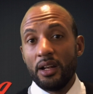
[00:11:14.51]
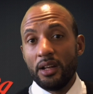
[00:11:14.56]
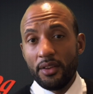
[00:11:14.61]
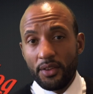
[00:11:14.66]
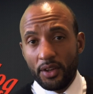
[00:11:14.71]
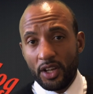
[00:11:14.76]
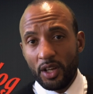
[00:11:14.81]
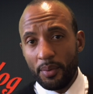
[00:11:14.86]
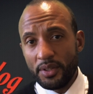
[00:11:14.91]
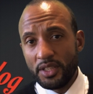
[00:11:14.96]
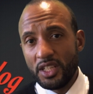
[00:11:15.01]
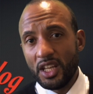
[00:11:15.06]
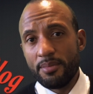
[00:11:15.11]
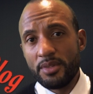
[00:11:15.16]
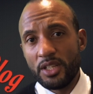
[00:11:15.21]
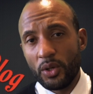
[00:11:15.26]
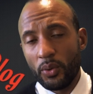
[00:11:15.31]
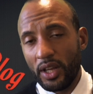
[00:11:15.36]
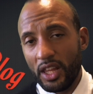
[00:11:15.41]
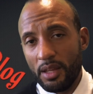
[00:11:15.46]
Another couple of terms
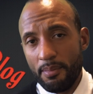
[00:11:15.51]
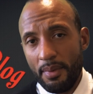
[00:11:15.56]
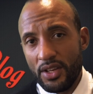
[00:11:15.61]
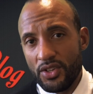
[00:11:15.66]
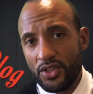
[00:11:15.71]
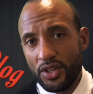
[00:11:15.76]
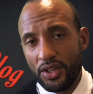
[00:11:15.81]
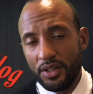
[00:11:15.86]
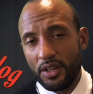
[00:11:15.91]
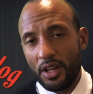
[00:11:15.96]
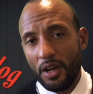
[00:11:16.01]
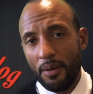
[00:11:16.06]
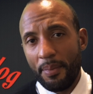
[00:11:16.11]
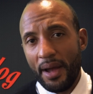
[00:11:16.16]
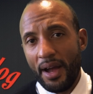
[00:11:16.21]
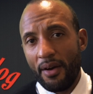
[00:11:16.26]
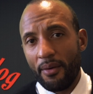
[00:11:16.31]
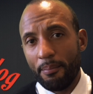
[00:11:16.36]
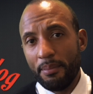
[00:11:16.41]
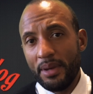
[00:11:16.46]
to quickly mention
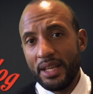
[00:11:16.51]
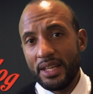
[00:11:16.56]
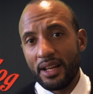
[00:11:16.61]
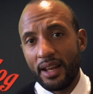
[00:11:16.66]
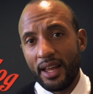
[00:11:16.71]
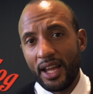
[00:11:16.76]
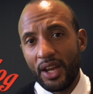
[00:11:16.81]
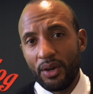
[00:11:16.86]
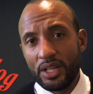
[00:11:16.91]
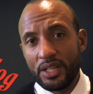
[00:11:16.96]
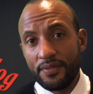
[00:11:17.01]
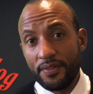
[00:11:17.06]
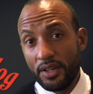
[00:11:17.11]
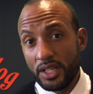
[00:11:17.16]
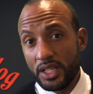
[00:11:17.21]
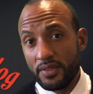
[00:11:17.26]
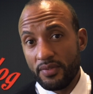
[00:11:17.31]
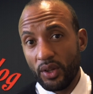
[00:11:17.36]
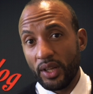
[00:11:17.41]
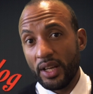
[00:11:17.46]
about media language.
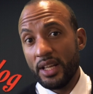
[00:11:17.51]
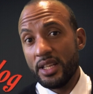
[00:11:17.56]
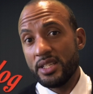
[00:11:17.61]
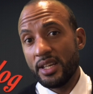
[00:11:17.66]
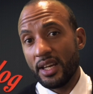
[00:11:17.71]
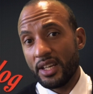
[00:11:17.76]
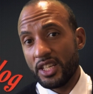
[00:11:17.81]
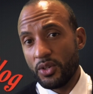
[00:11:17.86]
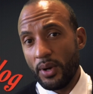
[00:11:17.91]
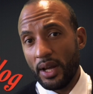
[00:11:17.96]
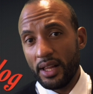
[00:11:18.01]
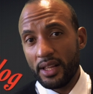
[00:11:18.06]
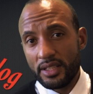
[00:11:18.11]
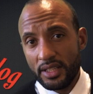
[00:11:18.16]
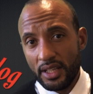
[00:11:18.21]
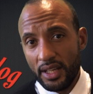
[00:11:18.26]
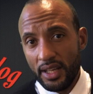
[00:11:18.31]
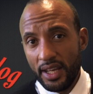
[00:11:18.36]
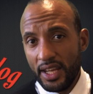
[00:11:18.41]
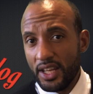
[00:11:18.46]
First of all,
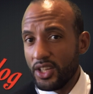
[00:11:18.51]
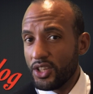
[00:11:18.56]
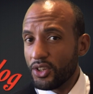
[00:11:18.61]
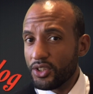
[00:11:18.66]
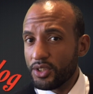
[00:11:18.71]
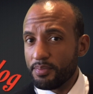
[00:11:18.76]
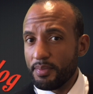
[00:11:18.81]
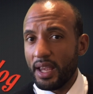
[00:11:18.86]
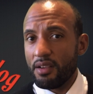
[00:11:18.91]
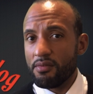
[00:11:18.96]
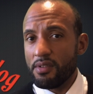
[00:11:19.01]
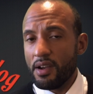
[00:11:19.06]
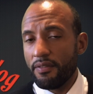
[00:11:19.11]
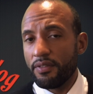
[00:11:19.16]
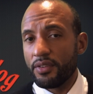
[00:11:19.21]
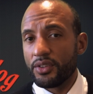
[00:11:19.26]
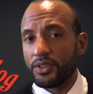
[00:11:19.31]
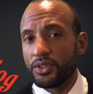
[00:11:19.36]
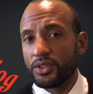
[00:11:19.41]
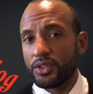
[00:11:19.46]
intertextuality. He does make
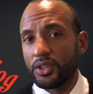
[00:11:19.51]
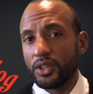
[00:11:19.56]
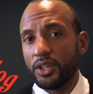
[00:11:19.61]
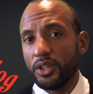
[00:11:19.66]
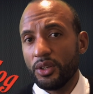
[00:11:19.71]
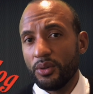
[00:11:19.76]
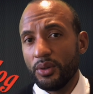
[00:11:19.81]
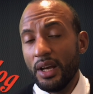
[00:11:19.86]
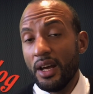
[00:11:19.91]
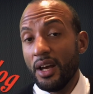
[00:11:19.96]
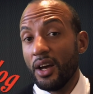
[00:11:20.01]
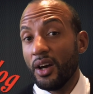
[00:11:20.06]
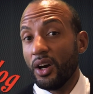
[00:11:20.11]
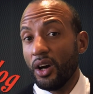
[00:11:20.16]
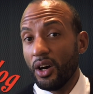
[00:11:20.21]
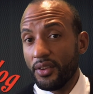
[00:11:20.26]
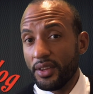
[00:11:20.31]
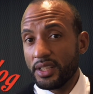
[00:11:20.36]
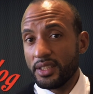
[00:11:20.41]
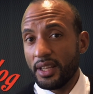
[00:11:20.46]
reference to
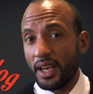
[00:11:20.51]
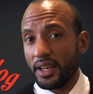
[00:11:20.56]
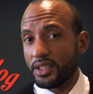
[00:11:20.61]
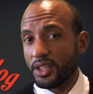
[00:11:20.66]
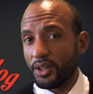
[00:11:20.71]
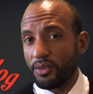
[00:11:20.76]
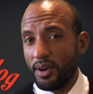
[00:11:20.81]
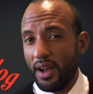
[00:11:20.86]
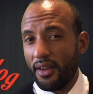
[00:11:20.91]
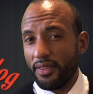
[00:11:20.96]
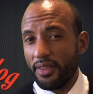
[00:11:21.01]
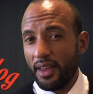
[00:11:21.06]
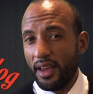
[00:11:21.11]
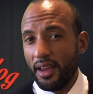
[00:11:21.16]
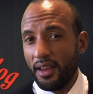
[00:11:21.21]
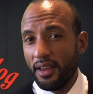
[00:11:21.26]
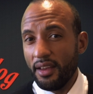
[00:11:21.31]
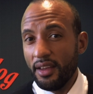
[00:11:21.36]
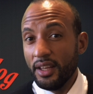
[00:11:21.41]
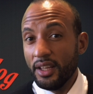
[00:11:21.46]
other texts that are out
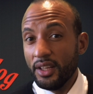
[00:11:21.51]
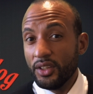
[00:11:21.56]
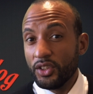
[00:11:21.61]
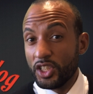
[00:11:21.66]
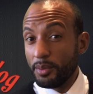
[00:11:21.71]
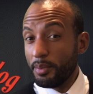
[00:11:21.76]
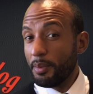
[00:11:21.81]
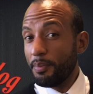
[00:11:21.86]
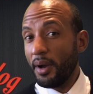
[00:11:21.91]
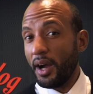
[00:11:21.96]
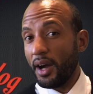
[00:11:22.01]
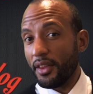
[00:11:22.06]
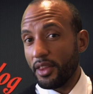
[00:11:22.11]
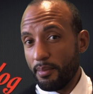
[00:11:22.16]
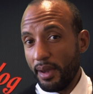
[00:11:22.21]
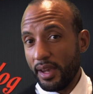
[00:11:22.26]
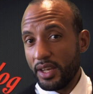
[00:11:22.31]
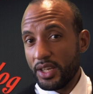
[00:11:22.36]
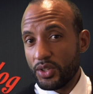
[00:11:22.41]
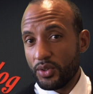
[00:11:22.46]
there to be part of the
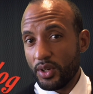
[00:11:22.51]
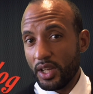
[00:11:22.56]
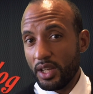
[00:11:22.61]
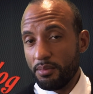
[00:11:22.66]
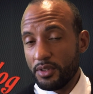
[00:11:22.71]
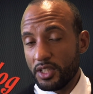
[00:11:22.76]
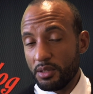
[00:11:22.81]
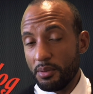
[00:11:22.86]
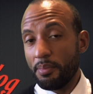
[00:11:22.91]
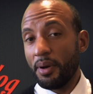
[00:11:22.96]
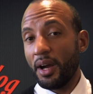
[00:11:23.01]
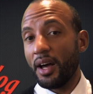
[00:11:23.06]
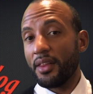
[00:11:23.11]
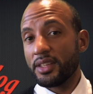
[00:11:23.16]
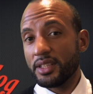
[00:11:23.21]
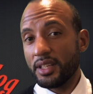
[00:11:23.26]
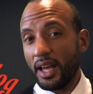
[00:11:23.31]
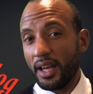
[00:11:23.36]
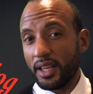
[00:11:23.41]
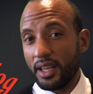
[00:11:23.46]
mainstream, to be part of the
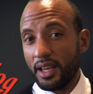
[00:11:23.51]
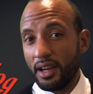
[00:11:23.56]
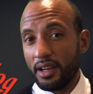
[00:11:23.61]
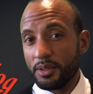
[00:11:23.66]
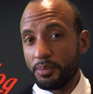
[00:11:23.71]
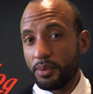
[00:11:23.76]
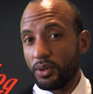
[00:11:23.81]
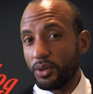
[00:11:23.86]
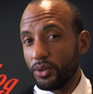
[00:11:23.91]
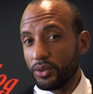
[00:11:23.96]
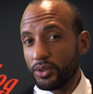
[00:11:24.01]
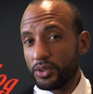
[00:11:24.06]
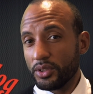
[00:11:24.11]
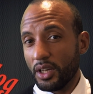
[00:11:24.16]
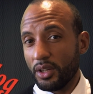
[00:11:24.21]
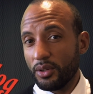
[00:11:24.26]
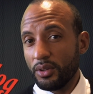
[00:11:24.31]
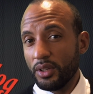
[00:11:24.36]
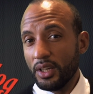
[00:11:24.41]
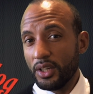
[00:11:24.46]
zeitgeist, but
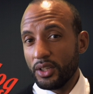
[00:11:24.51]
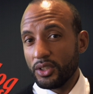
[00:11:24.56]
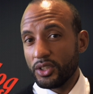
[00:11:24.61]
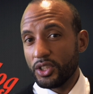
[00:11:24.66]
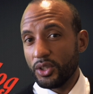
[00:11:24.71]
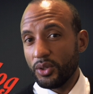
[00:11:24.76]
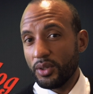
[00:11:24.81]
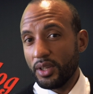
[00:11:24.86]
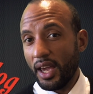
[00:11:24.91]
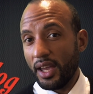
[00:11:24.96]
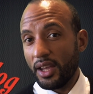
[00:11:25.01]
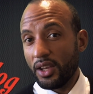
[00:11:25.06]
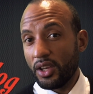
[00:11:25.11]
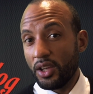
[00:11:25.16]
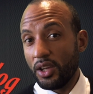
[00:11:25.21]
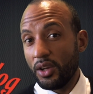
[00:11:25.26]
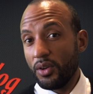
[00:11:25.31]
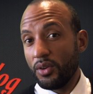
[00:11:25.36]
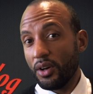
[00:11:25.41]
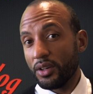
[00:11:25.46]
also to gain
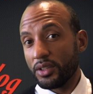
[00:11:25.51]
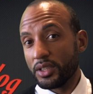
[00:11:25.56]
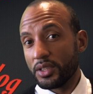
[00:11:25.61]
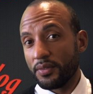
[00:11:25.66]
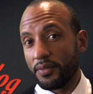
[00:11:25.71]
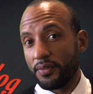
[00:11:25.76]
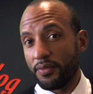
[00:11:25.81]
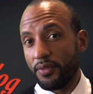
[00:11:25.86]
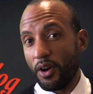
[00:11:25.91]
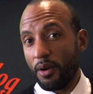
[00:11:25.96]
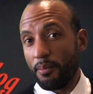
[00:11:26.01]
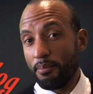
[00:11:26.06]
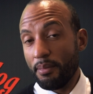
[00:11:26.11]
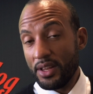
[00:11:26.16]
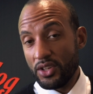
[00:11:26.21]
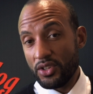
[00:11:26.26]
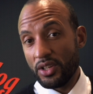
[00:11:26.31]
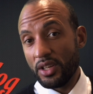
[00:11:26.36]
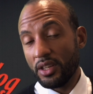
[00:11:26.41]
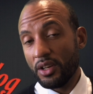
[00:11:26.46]
kudos from
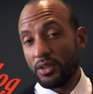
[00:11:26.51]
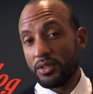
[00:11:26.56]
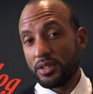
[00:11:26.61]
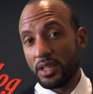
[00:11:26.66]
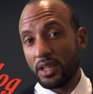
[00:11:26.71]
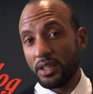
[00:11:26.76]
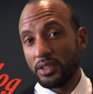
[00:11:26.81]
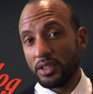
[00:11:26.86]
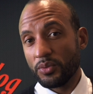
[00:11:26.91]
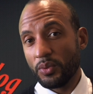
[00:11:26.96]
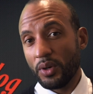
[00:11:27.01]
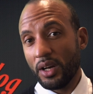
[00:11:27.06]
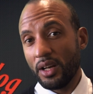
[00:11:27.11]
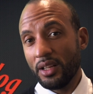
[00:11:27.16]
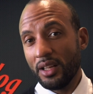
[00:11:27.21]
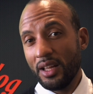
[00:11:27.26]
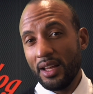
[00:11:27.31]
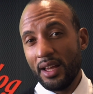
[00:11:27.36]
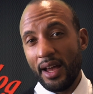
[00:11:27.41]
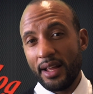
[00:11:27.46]
mentioning those things as
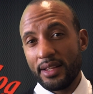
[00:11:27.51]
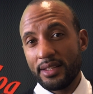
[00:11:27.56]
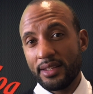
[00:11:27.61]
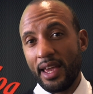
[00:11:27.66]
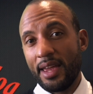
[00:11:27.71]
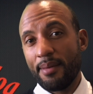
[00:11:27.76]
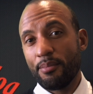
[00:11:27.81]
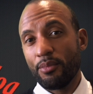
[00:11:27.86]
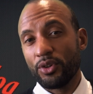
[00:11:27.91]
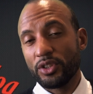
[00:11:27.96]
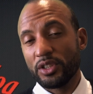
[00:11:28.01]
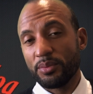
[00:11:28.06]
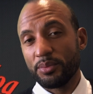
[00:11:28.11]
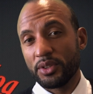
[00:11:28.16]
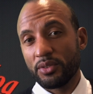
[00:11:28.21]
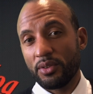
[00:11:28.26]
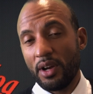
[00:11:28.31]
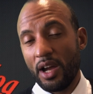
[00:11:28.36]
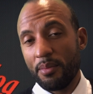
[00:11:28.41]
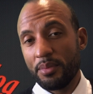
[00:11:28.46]
well, to gain more
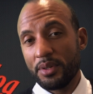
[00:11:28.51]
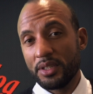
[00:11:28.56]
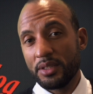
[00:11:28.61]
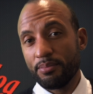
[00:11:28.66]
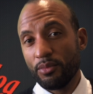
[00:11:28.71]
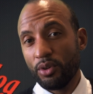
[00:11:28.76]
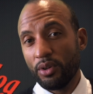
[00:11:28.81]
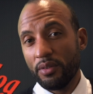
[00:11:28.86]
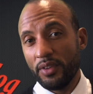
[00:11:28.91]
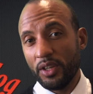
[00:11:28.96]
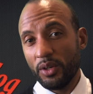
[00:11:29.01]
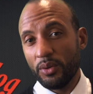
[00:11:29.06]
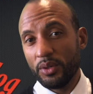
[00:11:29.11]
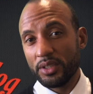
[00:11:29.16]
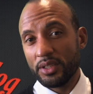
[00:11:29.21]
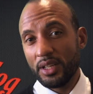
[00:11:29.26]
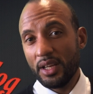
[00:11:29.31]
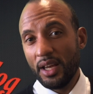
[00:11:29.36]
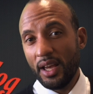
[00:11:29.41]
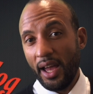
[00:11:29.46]
subscribers, more
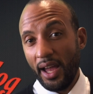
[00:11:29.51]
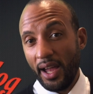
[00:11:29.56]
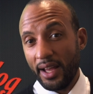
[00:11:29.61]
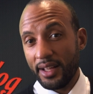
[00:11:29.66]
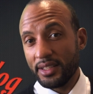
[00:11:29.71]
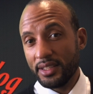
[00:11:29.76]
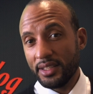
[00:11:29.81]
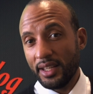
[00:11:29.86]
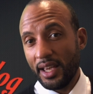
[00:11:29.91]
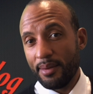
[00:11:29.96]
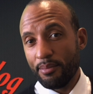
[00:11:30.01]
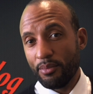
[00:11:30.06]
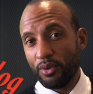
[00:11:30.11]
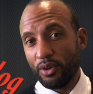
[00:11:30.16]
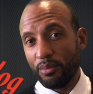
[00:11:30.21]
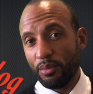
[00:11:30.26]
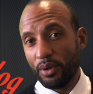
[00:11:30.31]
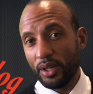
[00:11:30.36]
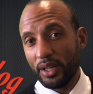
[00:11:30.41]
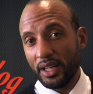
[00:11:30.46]
viewers, and to gain
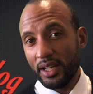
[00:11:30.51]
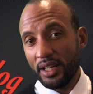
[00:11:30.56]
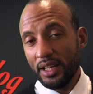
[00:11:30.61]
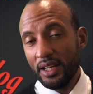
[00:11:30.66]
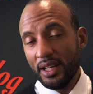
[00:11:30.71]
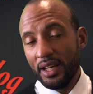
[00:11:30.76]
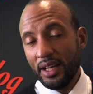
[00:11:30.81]
more money.